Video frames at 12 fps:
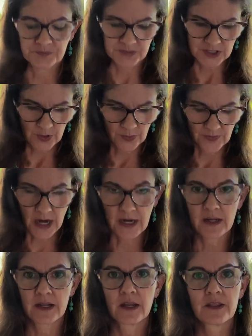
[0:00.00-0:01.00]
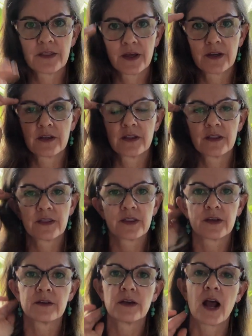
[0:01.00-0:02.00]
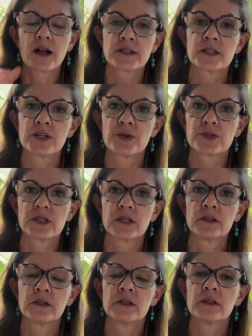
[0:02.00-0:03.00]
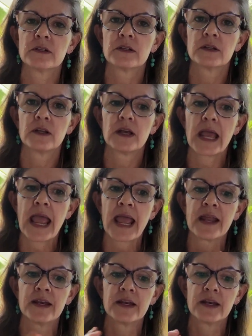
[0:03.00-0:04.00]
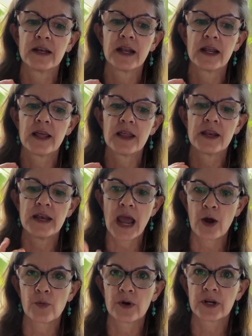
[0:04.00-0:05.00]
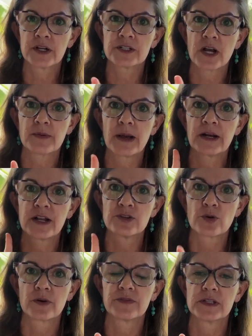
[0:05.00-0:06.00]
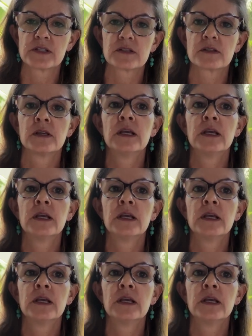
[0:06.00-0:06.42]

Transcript: So we've got the oxytocin, and now we're going to talk about endorphins.